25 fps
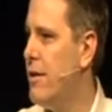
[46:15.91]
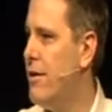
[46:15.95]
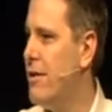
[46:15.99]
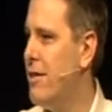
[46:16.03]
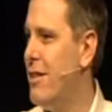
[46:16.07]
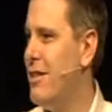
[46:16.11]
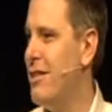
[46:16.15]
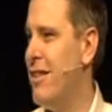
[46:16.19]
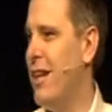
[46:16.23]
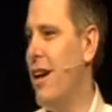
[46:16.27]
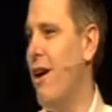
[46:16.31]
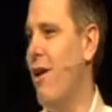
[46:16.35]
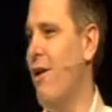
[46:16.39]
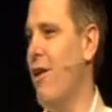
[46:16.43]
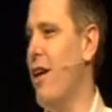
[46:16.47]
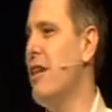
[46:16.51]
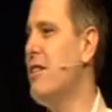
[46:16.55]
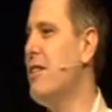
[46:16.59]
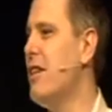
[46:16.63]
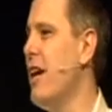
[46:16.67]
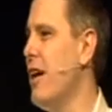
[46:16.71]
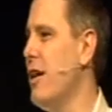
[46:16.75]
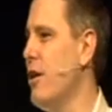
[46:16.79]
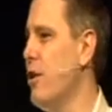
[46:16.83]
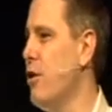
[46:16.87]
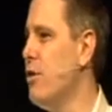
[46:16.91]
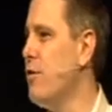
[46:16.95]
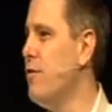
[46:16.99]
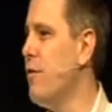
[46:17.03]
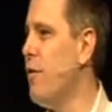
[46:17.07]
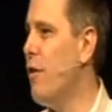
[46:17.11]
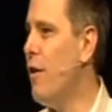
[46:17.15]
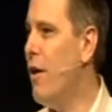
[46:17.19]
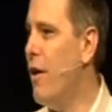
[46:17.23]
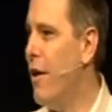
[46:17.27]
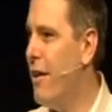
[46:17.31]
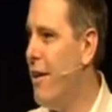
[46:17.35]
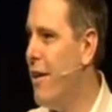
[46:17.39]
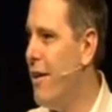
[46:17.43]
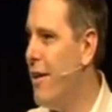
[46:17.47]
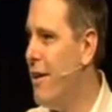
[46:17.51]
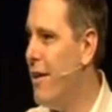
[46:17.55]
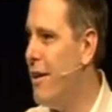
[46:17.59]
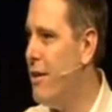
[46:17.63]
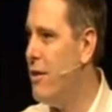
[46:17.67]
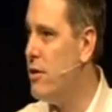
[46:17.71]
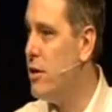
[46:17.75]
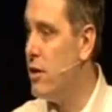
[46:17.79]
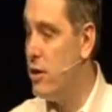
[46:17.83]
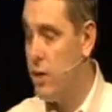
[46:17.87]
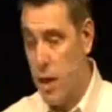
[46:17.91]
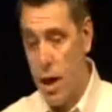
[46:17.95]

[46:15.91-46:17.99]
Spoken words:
She said, oh, that's not useful. She